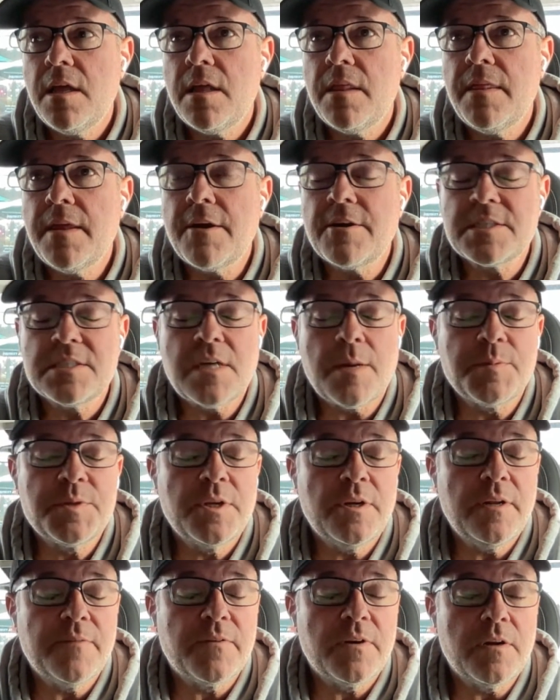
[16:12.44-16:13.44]
there's an
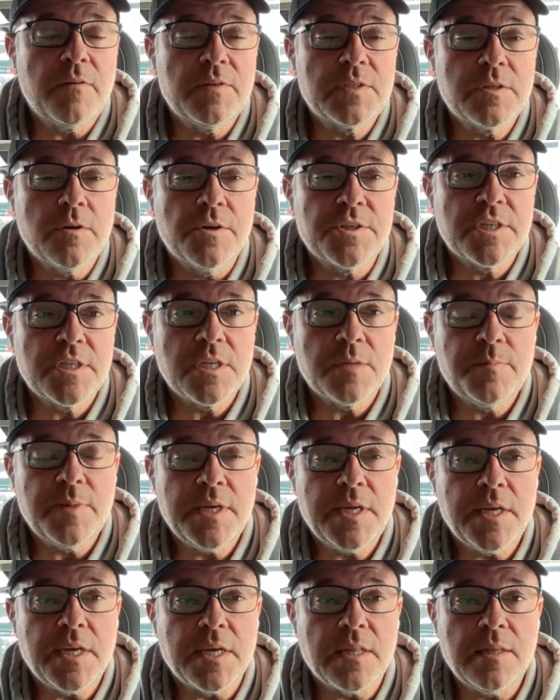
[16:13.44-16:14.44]
opportunity for Nova Scotia to
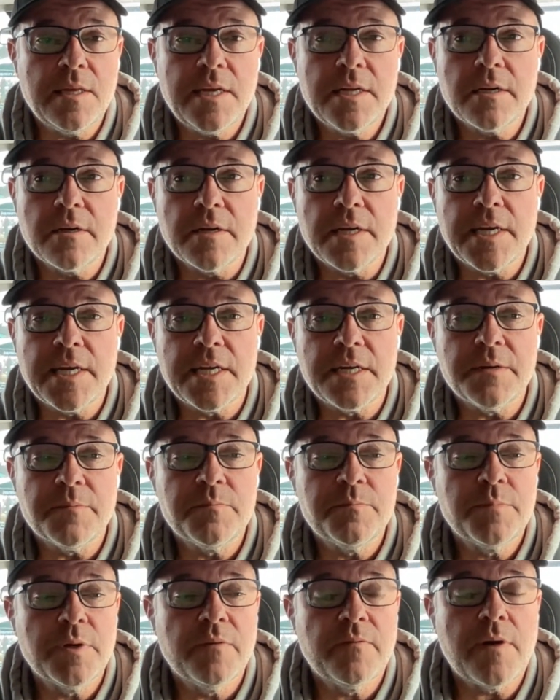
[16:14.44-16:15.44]
be a leader in
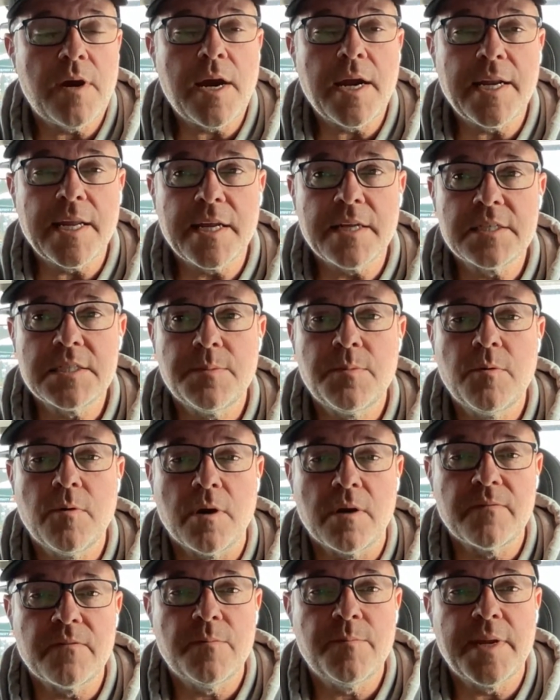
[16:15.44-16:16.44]
providing
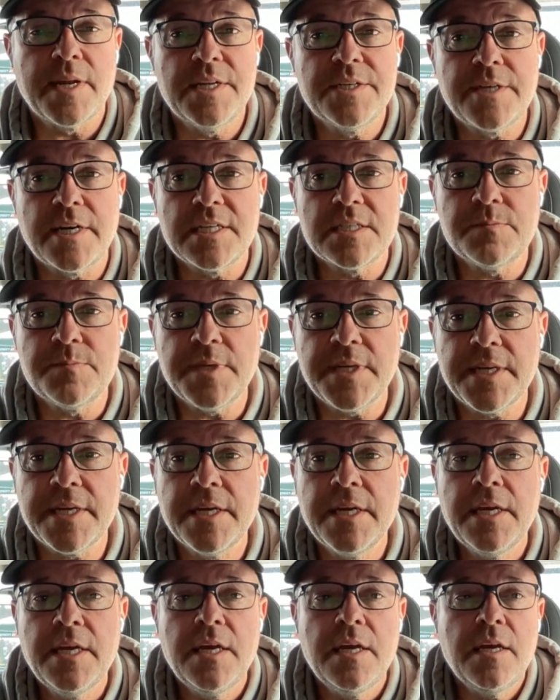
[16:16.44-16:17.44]
support for meningitis B.
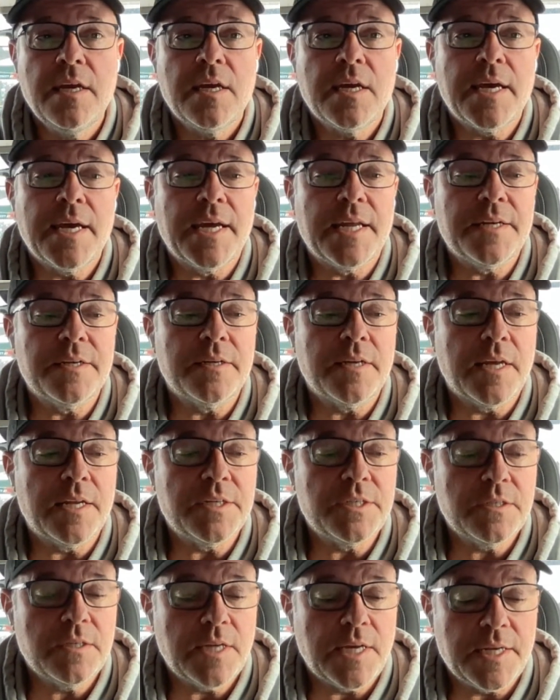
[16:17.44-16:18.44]
And
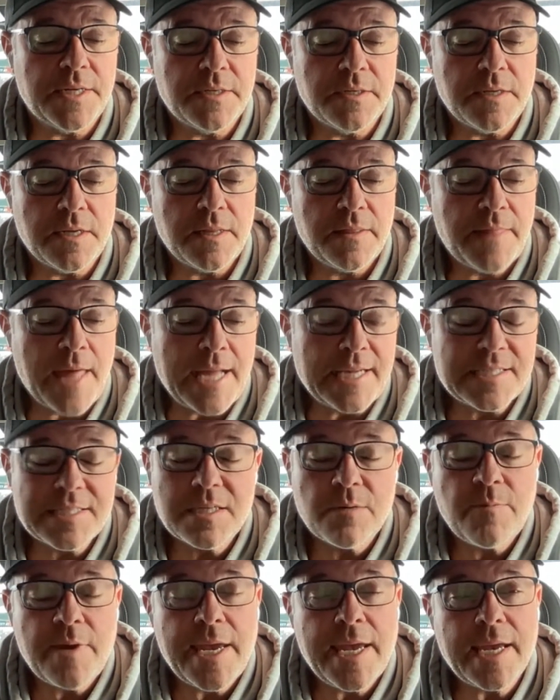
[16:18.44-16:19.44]
that's
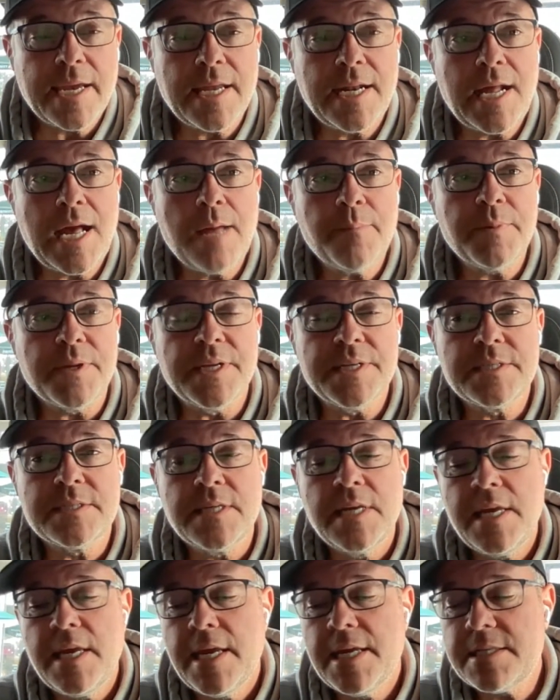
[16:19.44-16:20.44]
the way it can happen. It's
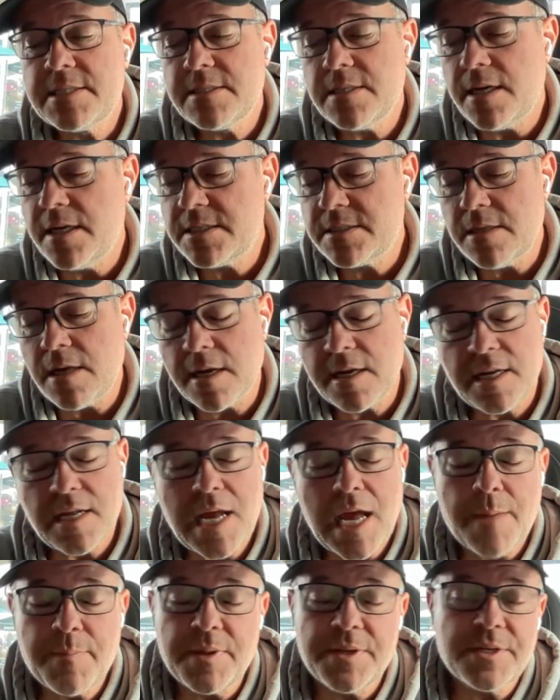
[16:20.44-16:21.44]
not going
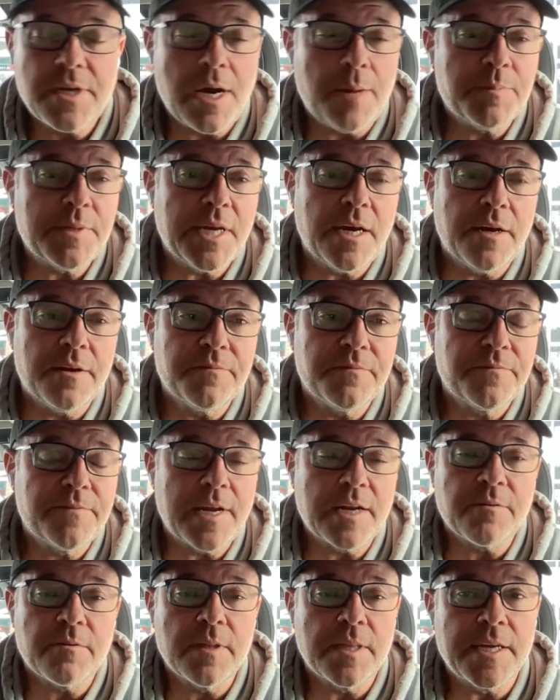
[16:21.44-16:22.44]
to happen top down
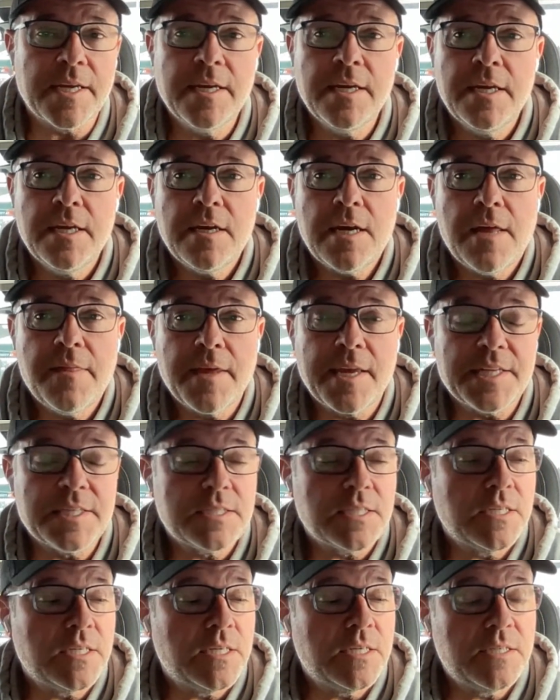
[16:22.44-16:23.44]
federally. I think
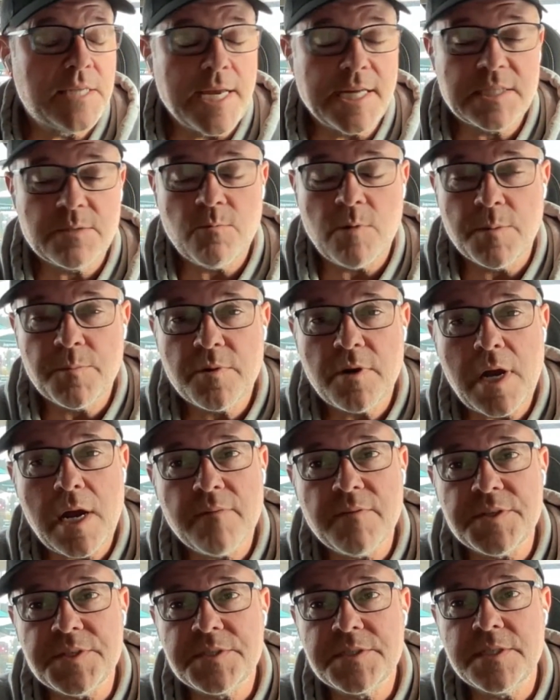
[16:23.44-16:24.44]
it takes one
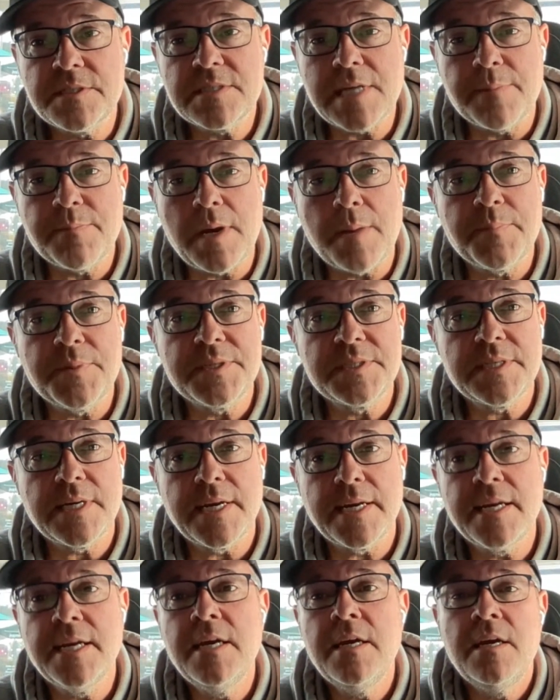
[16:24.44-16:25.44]
province to step up and
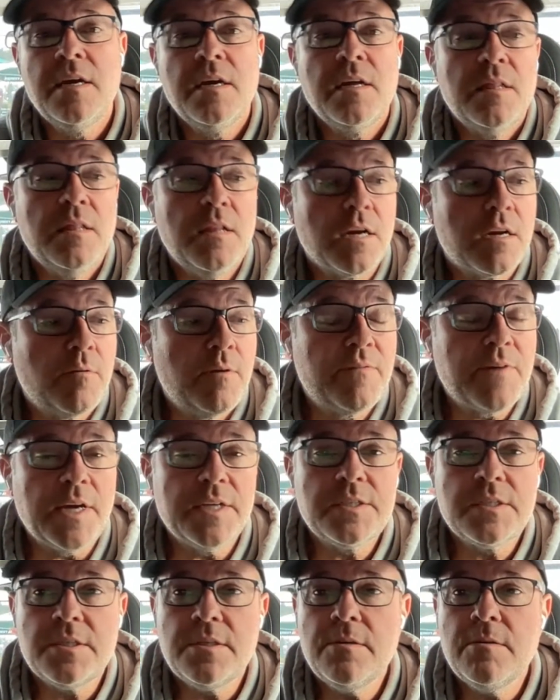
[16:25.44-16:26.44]
say, look, we've
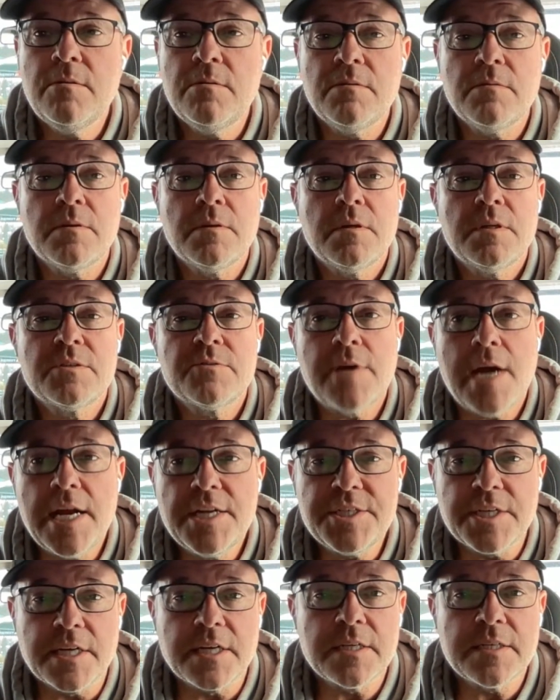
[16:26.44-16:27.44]
had 2
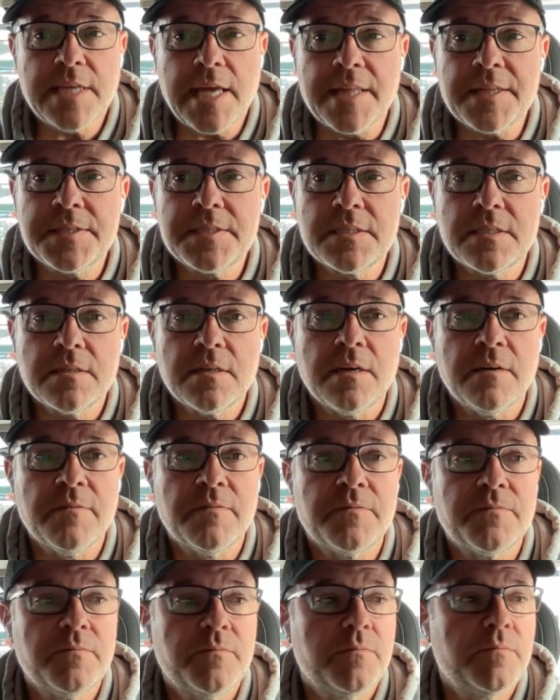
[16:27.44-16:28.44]
tragic deaths of